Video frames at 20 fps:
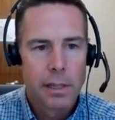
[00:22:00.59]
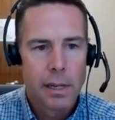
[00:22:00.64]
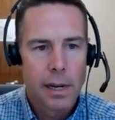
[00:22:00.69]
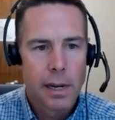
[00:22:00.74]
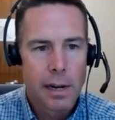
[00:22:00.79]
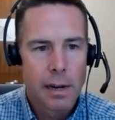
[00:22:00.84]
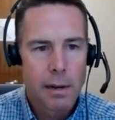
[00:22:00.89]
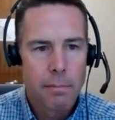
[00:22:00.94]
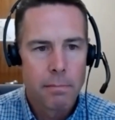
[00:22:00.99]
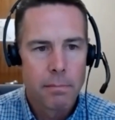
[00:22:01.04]

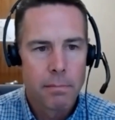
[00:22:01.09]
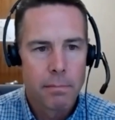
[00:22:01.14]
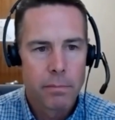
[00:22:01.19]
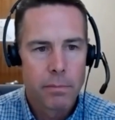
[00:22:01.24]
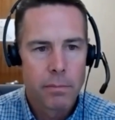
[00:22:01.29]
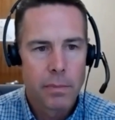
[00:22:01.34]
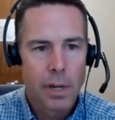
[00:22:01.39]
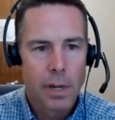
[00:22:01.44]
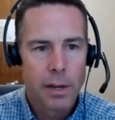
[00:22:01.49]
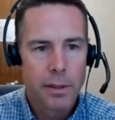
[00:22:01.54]
um,
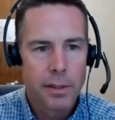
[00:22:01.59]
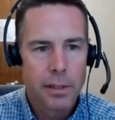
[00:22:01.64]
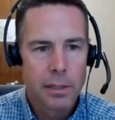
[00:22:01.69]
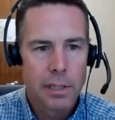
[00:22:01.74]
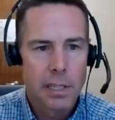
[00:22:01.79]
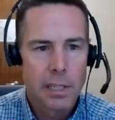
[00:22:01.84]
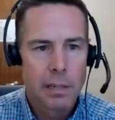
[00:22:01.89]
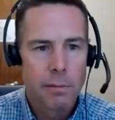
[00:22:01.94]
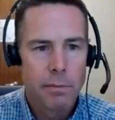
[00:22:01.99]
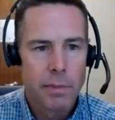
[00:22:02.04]
on the
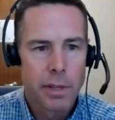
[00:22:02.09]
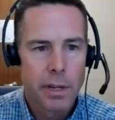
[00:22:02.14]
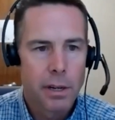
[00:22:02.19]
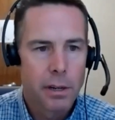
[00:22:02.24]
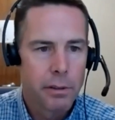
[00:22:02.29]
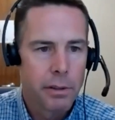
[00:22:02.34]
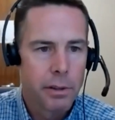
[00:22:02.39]
team, that all